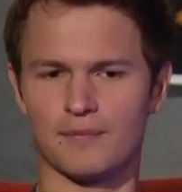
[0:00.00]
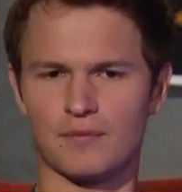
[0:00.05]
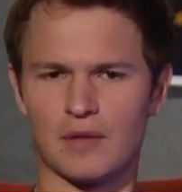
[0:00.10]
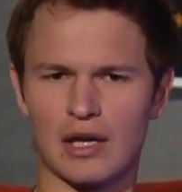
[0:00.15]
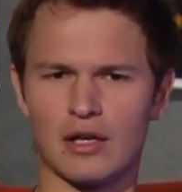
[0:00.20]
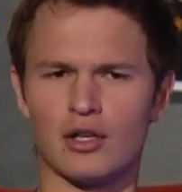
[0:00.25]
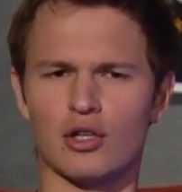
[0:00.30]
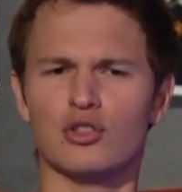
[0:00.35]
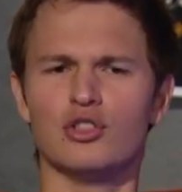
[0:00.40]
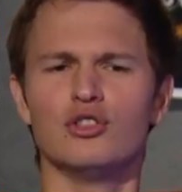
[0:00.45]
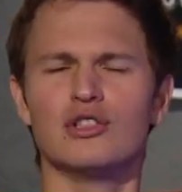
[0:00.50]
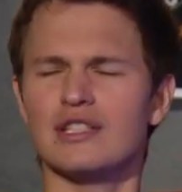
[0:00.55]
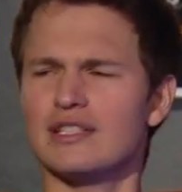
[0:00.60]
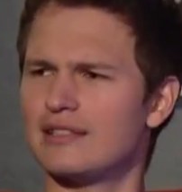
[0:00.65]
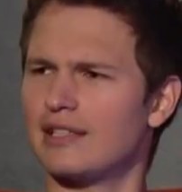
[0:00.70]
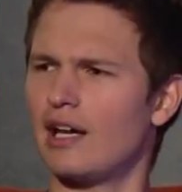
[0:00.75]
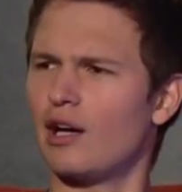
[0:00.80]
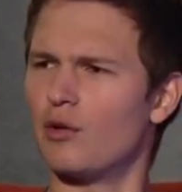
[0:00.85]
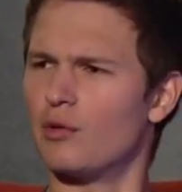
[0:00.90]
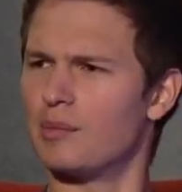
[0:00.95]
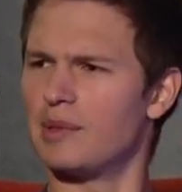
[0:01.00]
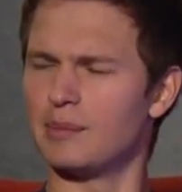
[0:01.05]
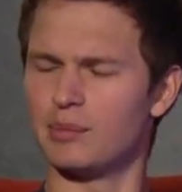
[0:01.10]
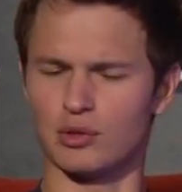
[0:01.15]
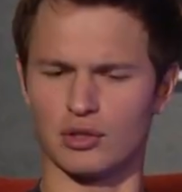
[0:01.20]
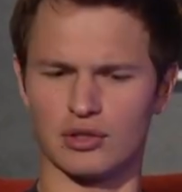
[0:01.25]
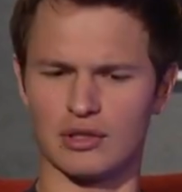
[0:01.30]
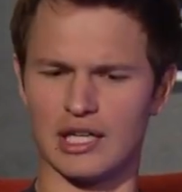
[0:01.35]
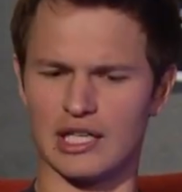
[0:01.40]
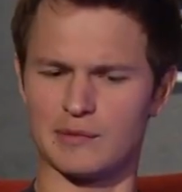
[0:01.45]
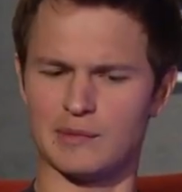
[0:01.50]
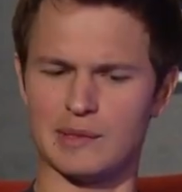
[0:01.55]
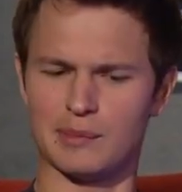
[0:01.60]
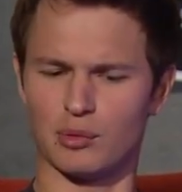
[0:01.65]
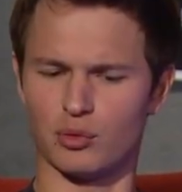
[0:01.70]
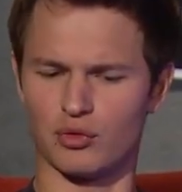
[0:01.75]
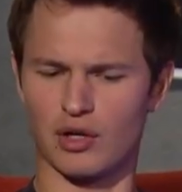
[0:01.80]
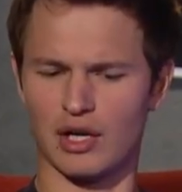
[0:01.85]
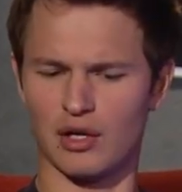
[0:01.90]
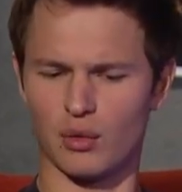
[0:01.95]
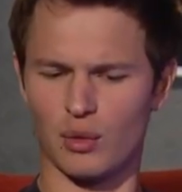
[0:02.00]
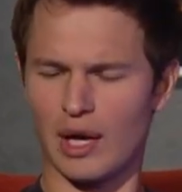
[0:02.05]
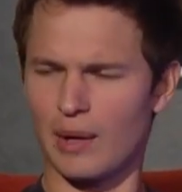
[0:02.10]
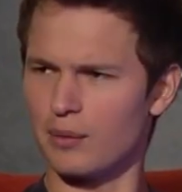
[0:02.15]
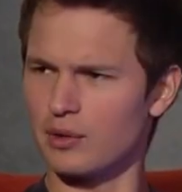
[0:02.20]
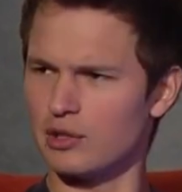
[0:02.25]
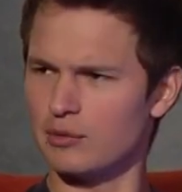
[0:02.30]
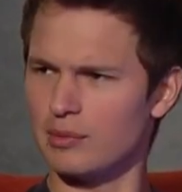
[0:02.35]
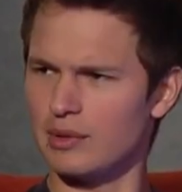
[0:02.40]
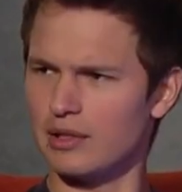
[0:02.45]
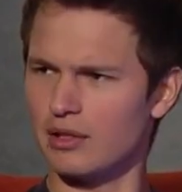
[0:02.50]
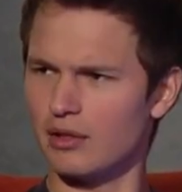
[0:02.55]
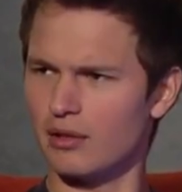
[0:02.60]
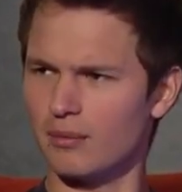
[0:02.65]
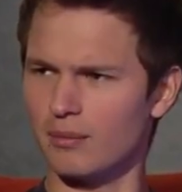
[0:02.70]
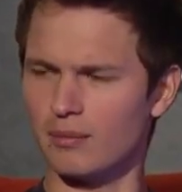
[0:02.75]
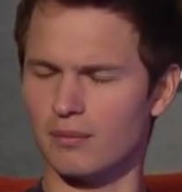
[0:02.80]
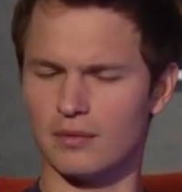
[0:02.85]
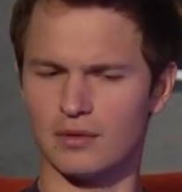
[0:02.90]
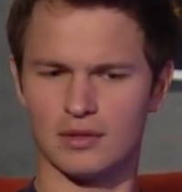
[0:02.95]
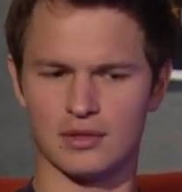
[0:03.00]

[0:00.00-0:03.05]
I don't know, you can tell when people are nice people right away when you meet them.